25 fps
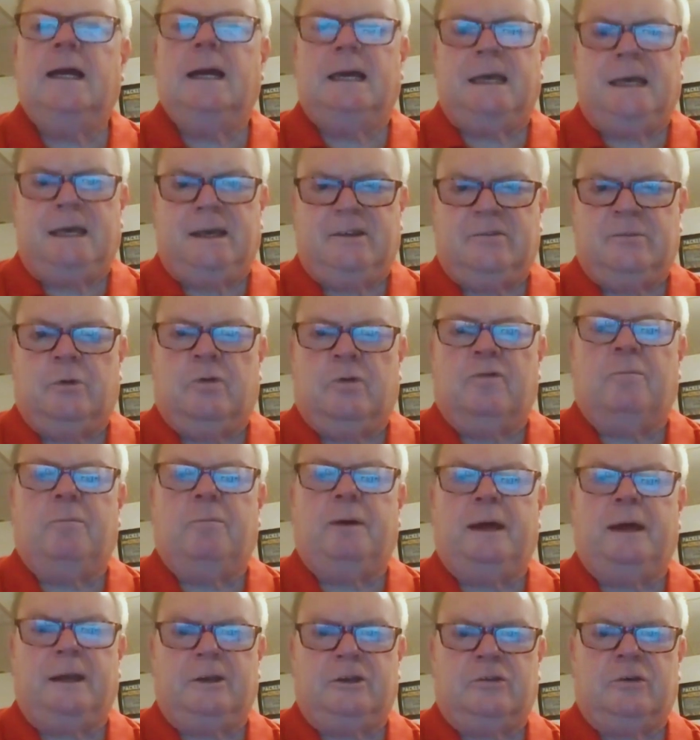He hits more of a
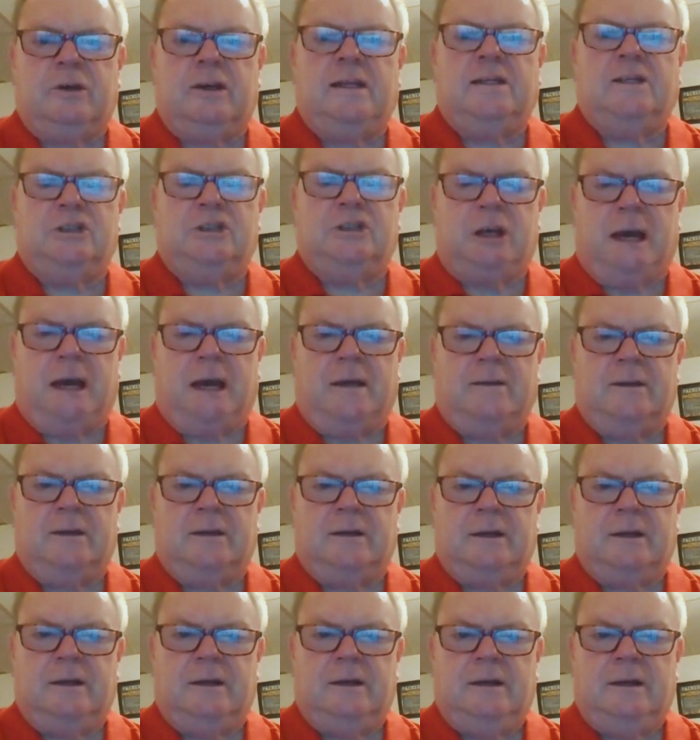penetrating shot.
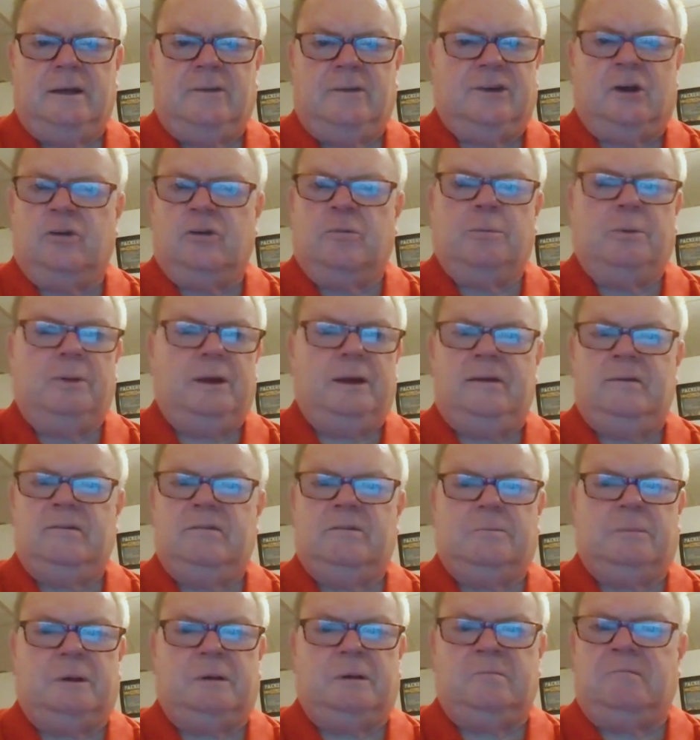His iron play
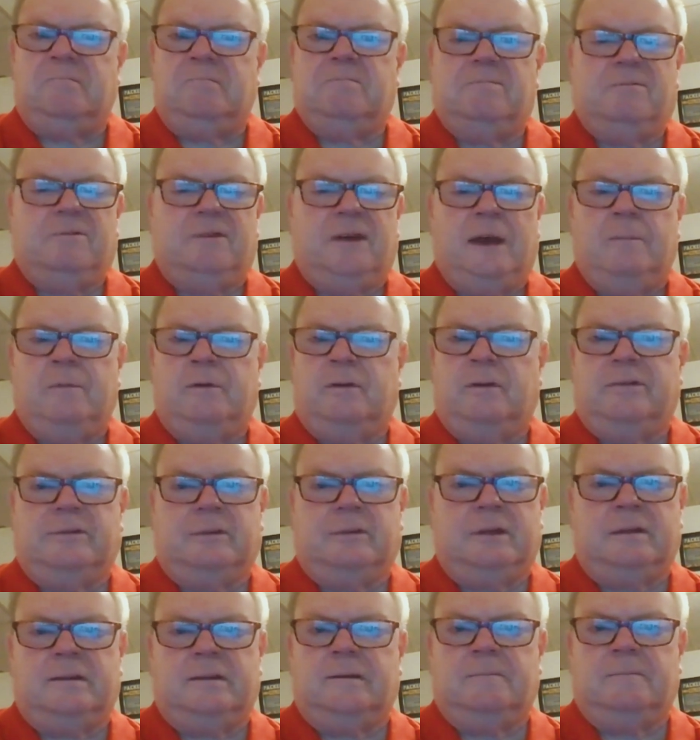has been fabulous
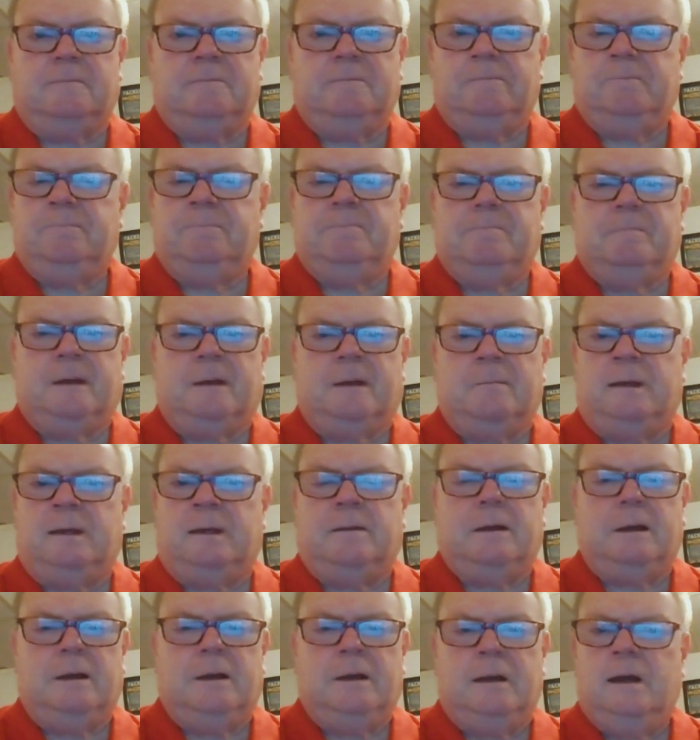lately. I
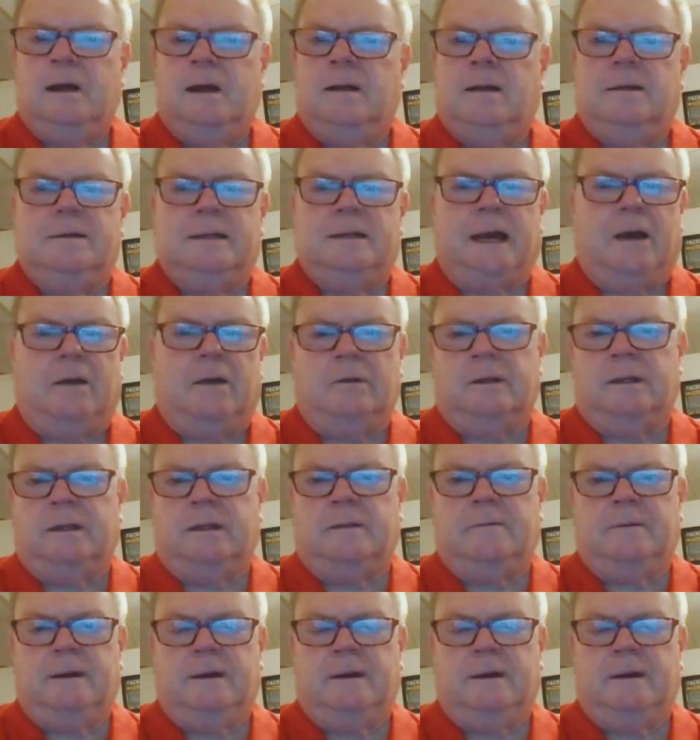mean, dialed in.